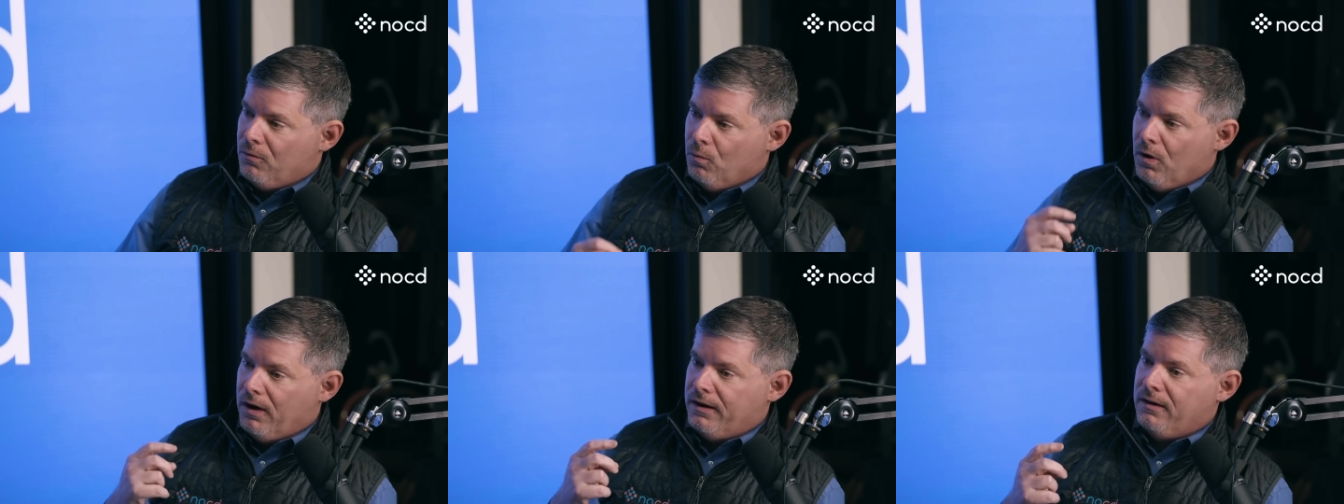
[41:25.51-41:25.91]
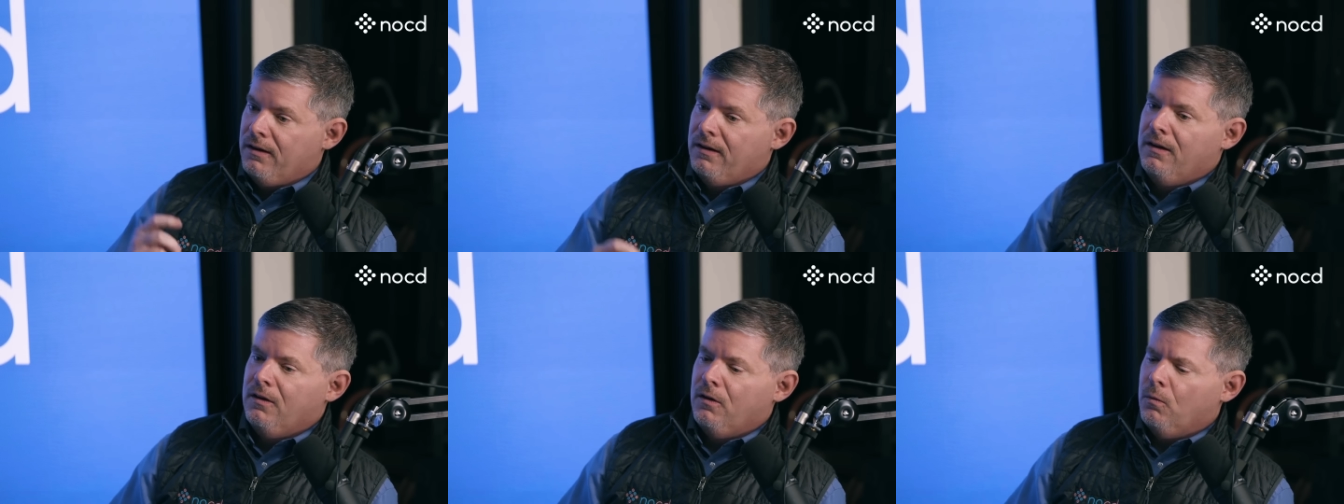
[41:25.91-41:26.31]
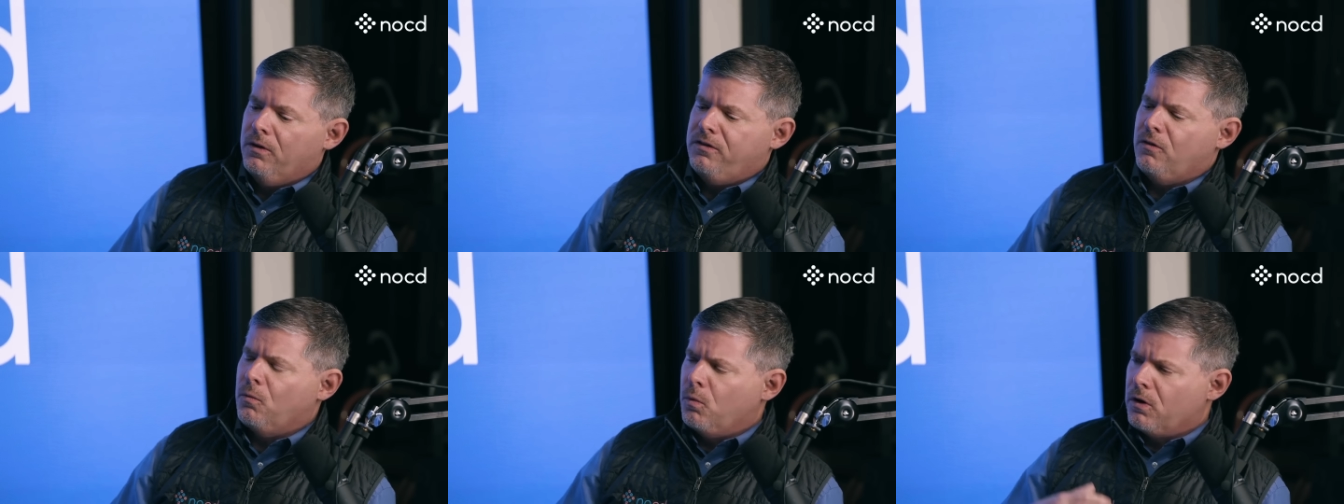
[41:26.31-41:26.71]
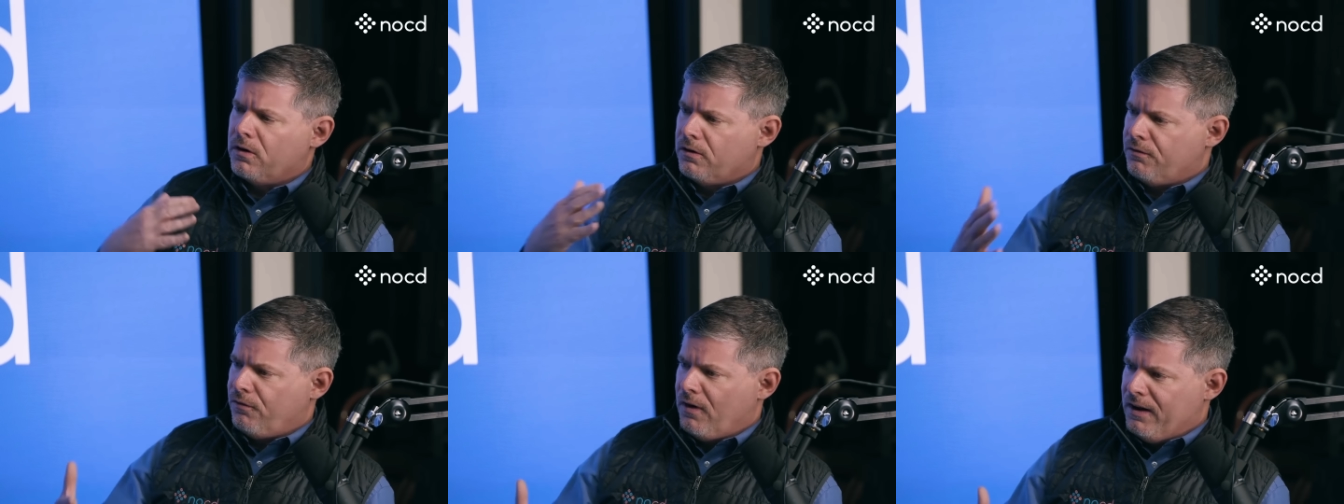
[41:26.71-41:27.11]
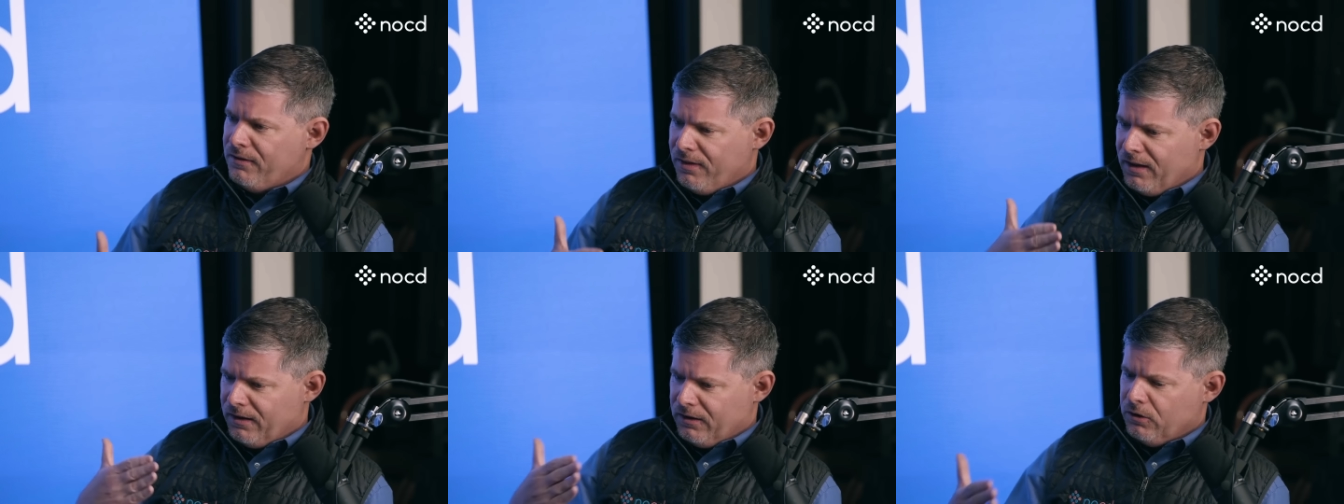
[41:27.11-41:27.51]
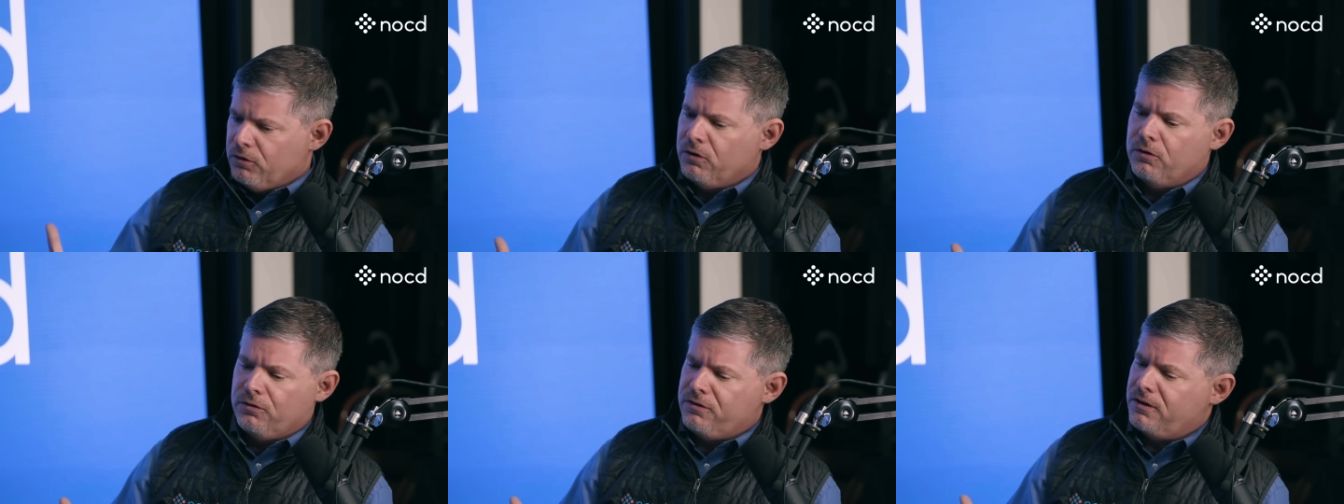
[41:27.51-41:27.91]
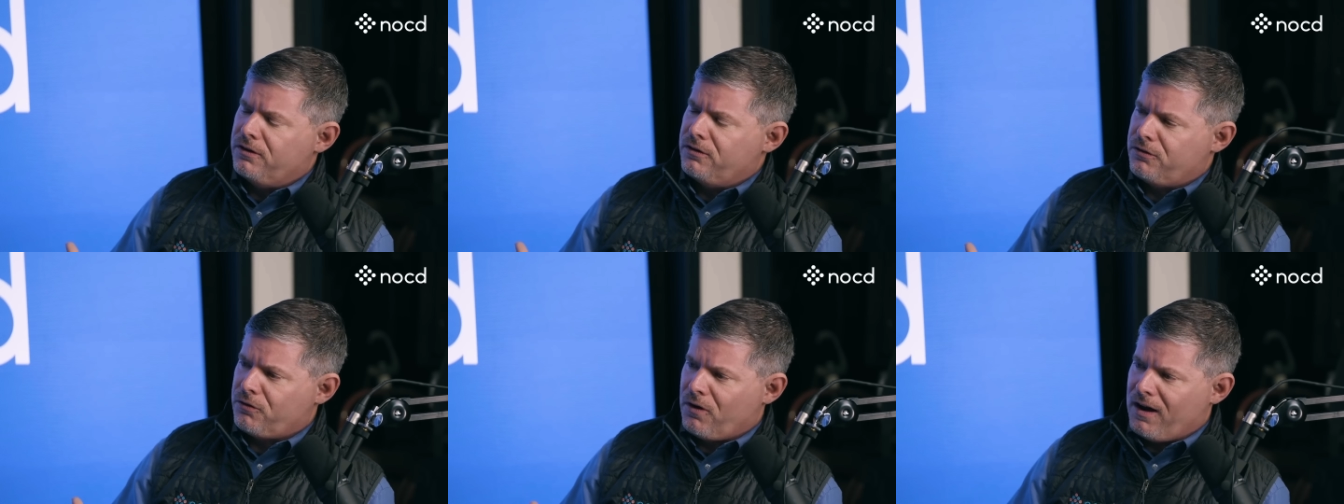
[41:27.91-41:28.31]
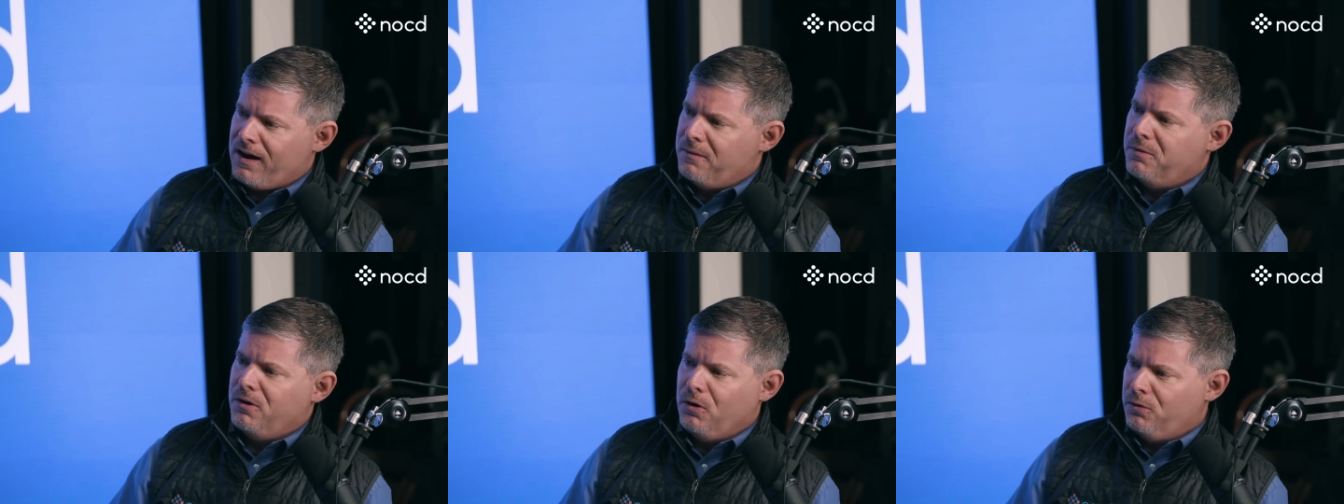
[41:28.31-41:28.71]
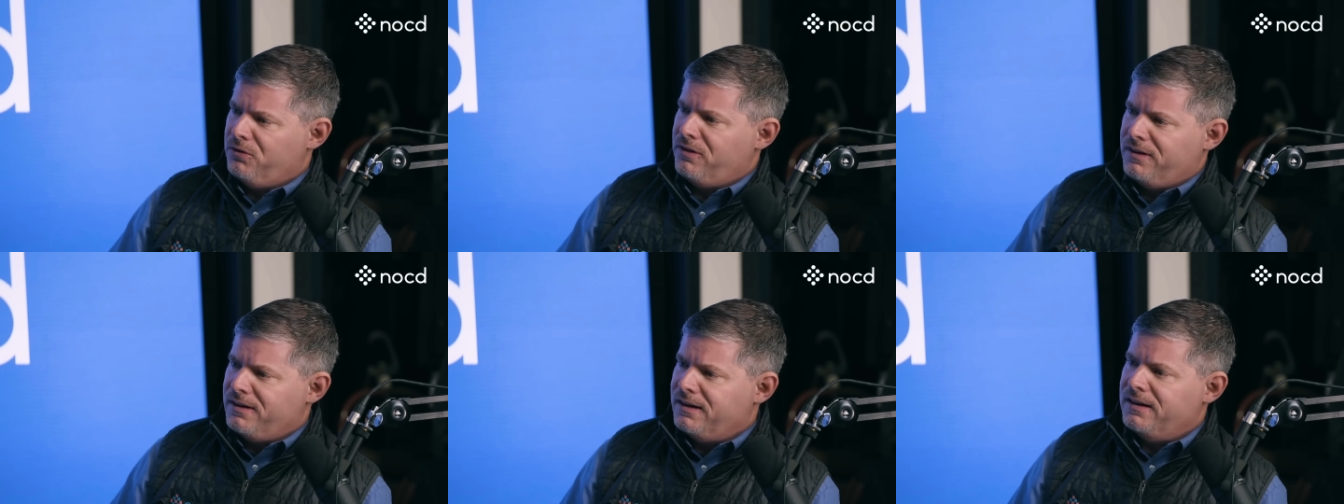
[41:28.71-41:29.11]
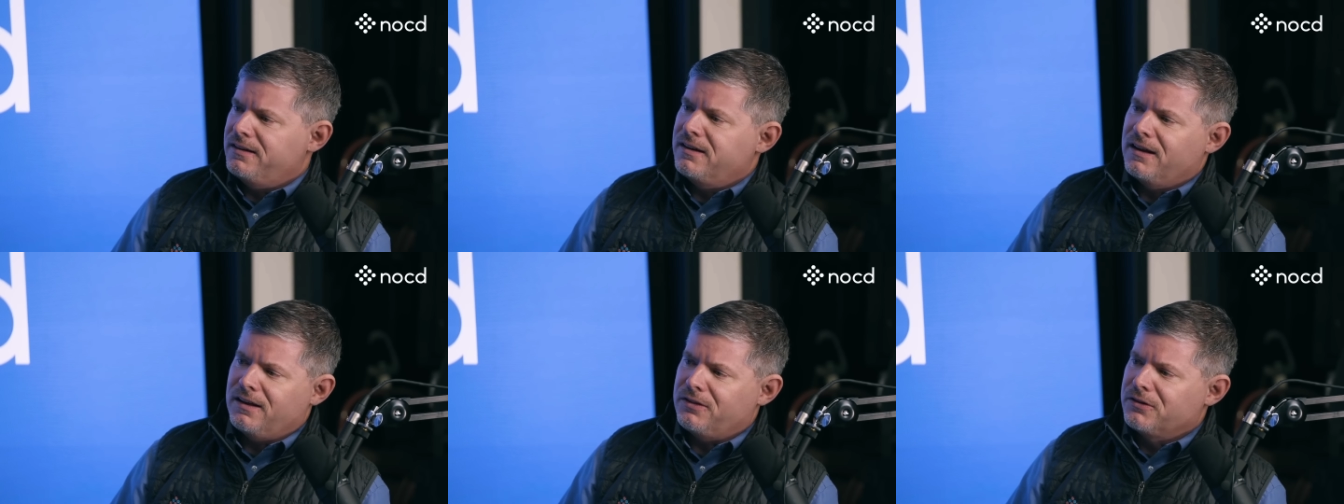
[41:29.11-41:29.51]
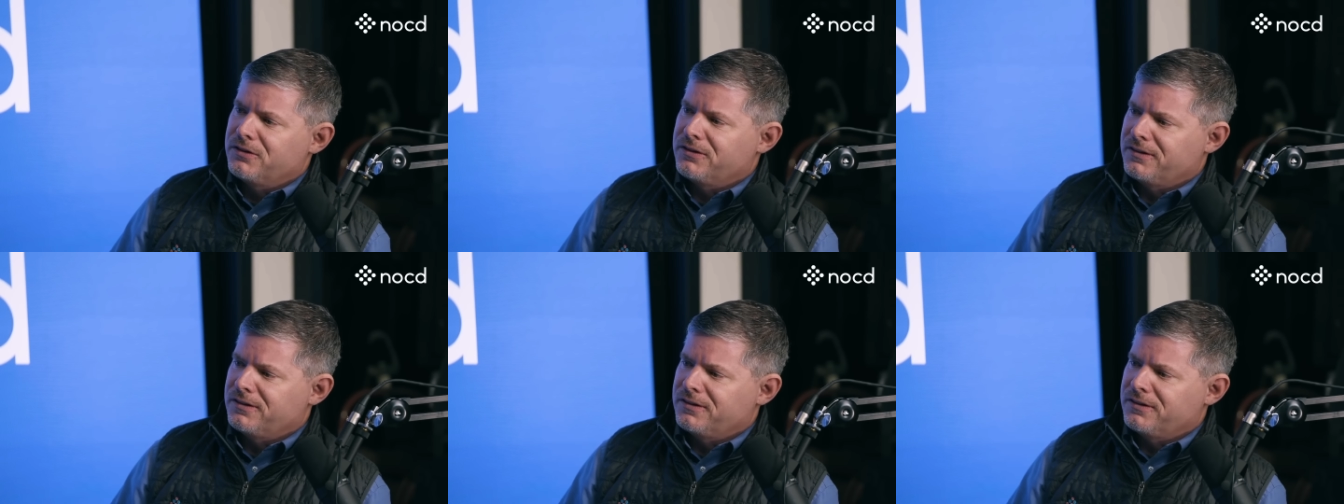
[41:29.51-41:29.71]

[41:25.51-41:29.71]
One, what's a word or phrase that you use to describe O C D to others?